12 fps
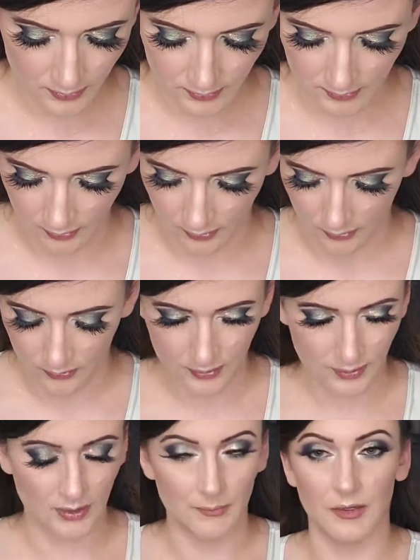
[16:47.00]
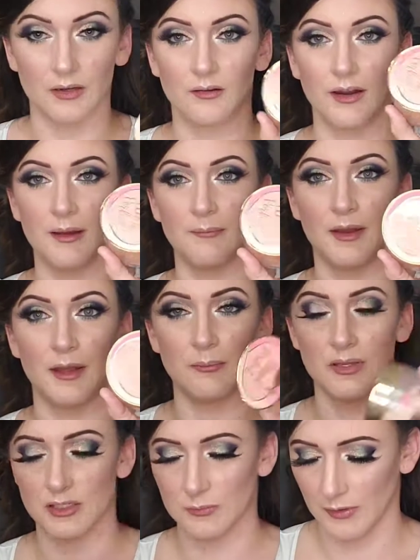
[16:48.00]
So I'm going to grab my
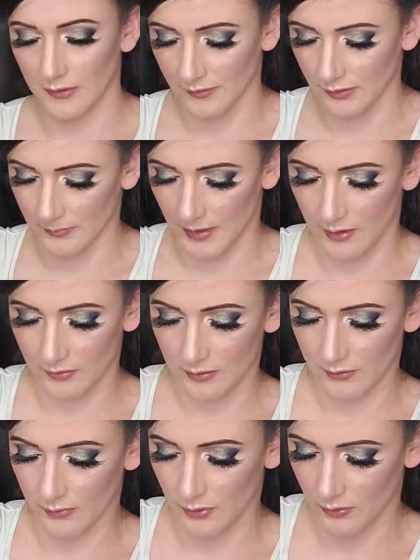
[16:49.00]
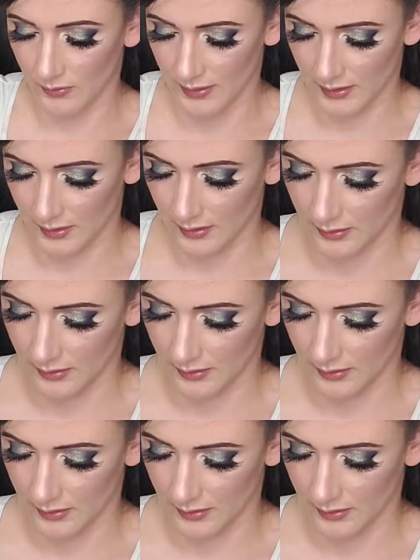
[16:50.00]
Peach Perfect powder real quick.